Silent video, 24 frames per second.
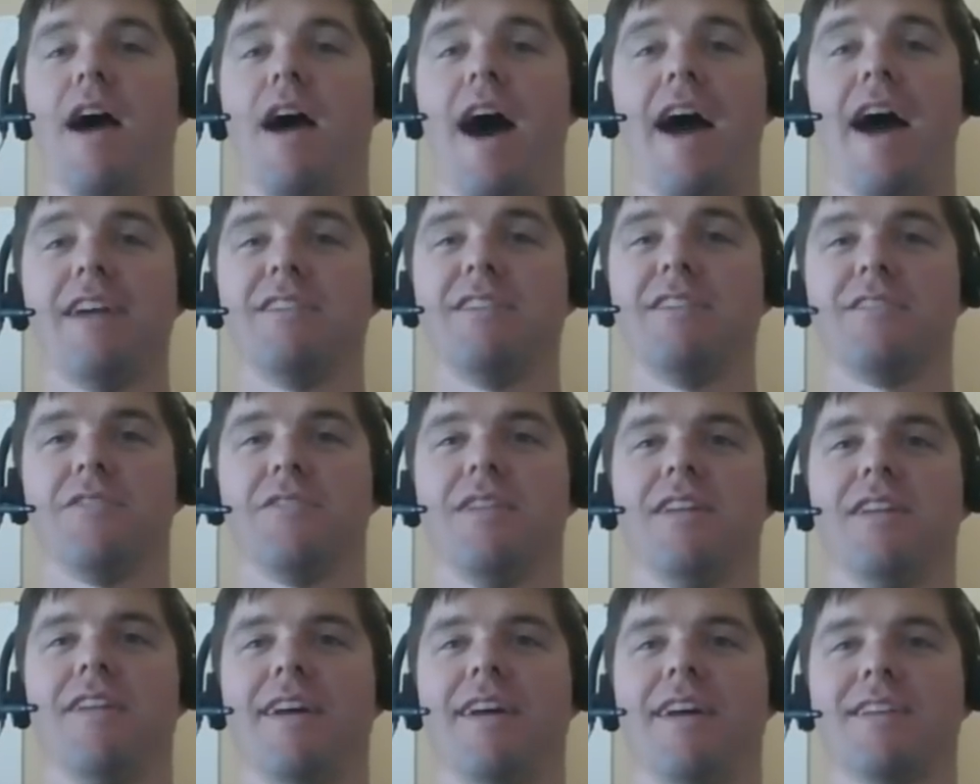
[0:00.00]
I had to
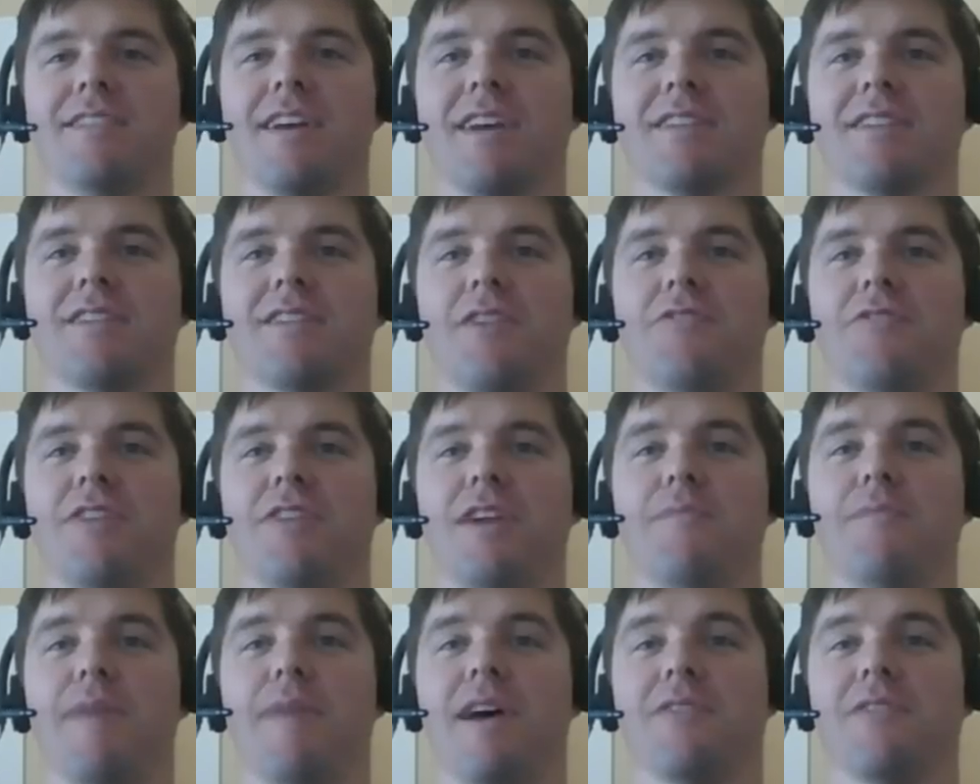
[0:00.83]
delete like 600
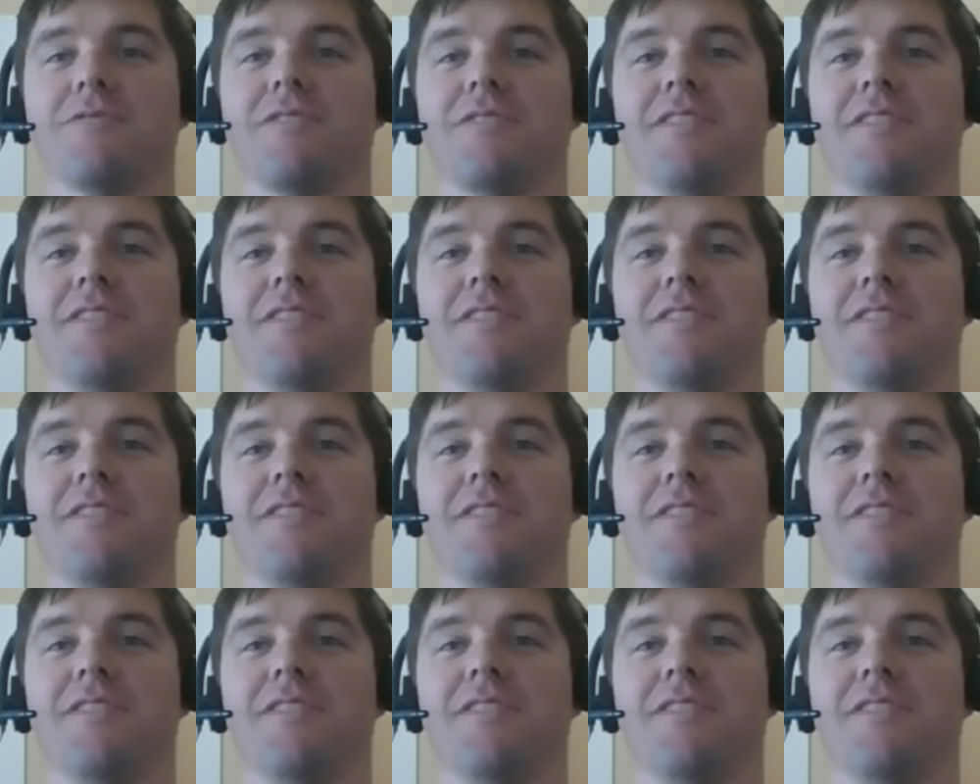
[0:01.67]
emails.